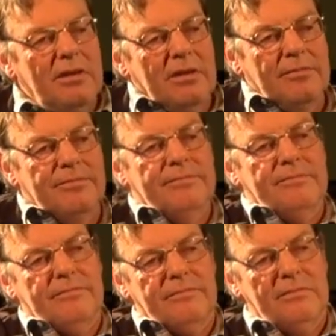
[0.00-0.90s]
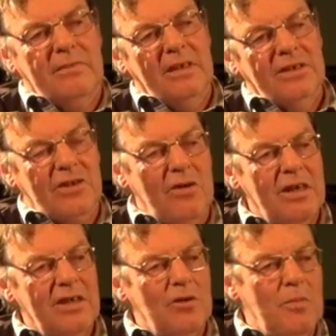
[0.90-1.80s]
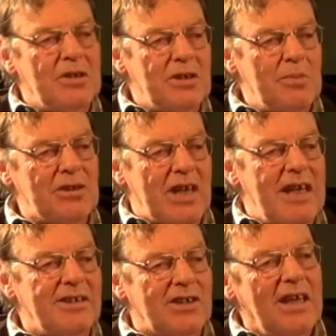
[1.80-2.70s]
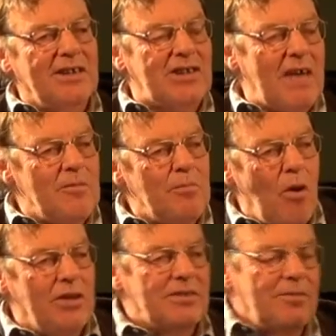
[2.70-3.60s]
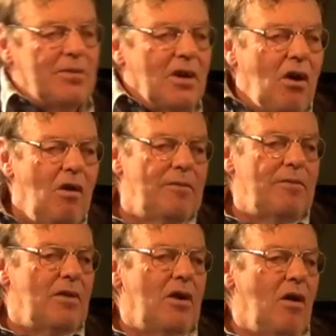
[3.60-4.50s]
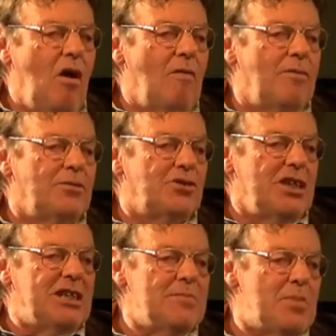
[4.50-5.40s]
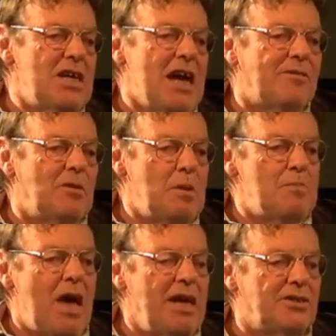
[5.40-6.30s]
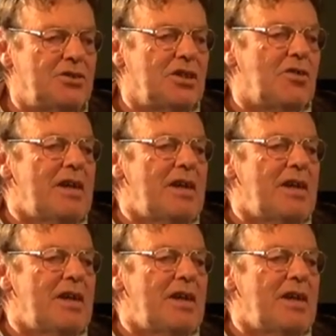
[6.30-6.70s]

Uh, so you'll be, be saying seven points of Of, of G D P have to be paid to the